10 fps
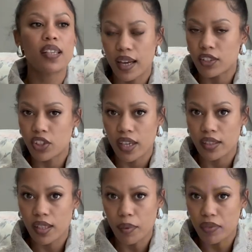I shared
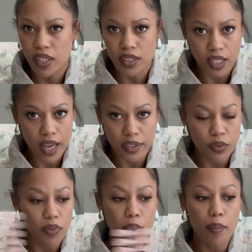some of these nails
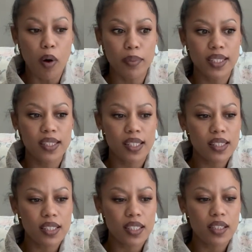with my mom and sister,